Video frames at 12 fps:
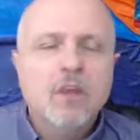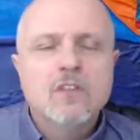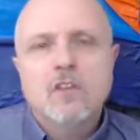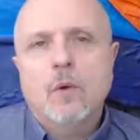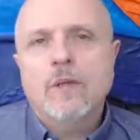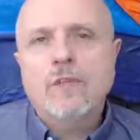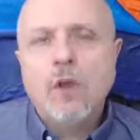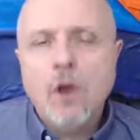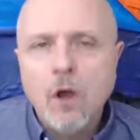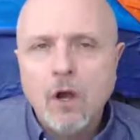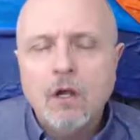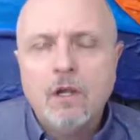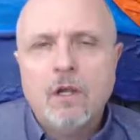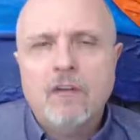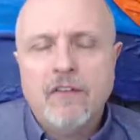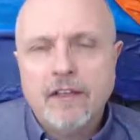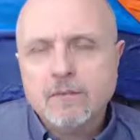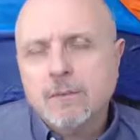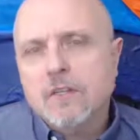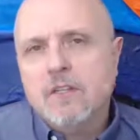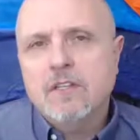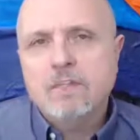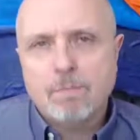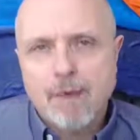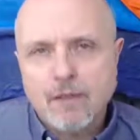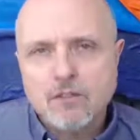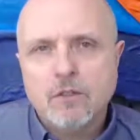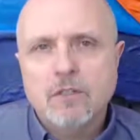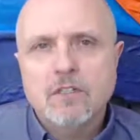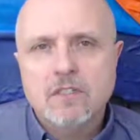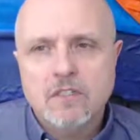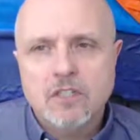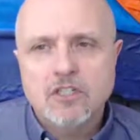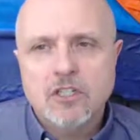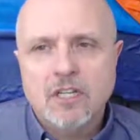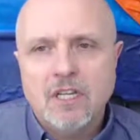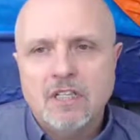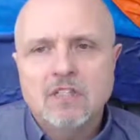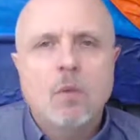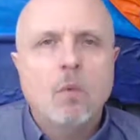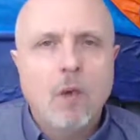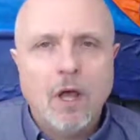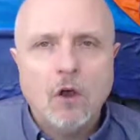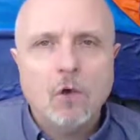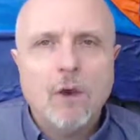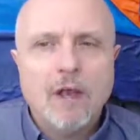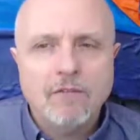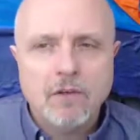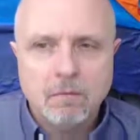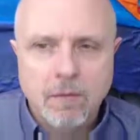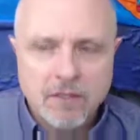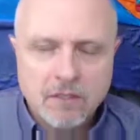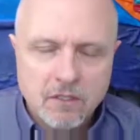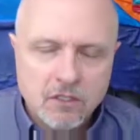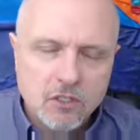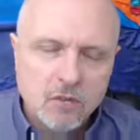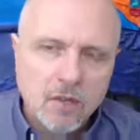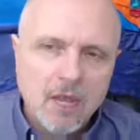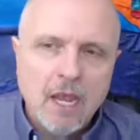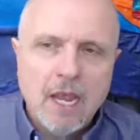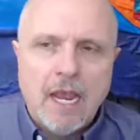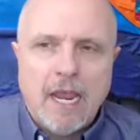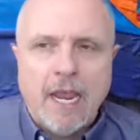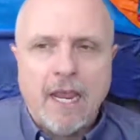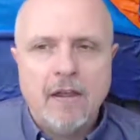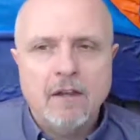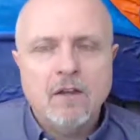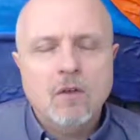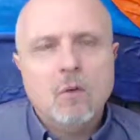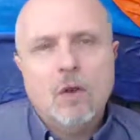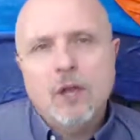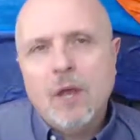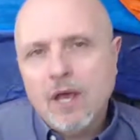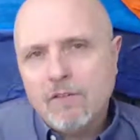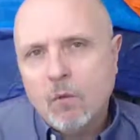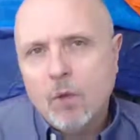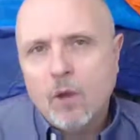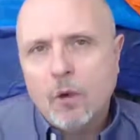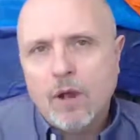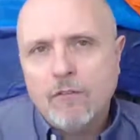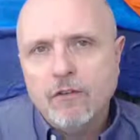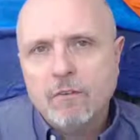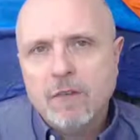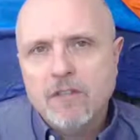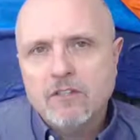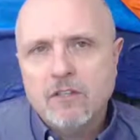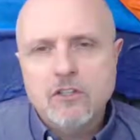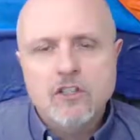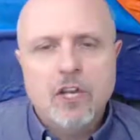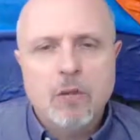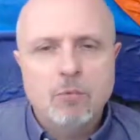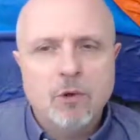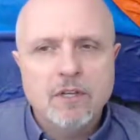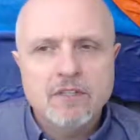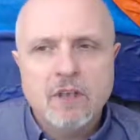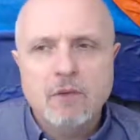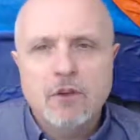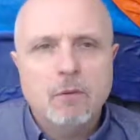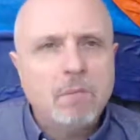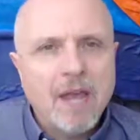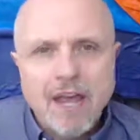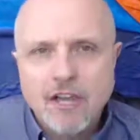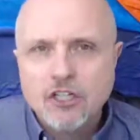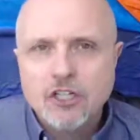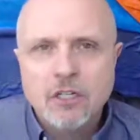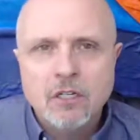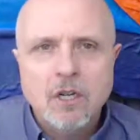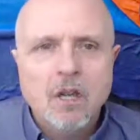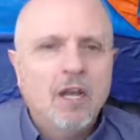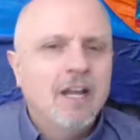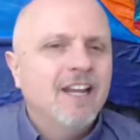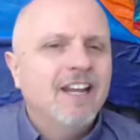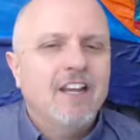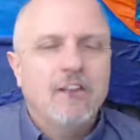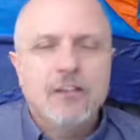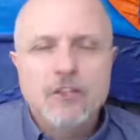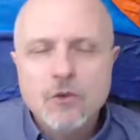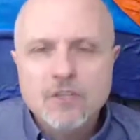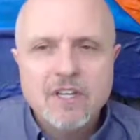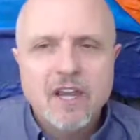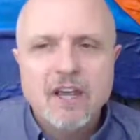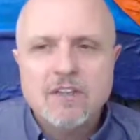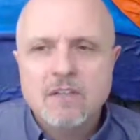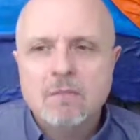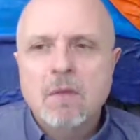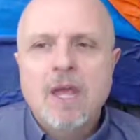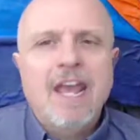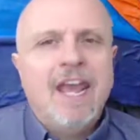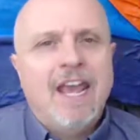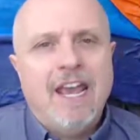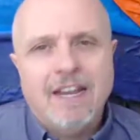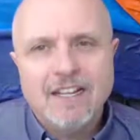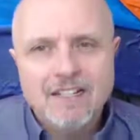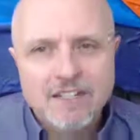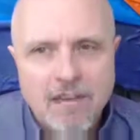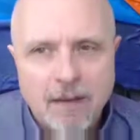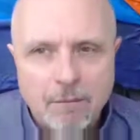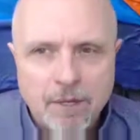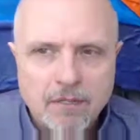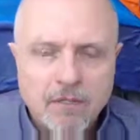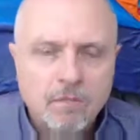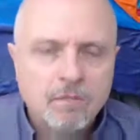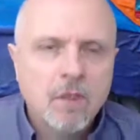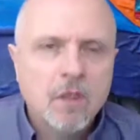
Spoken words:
So at the heart of expertise, mastery, and distinction is a well-crafted message. And when you have a well-crafted message, it brings out your passion, enthusiasm, and excitement.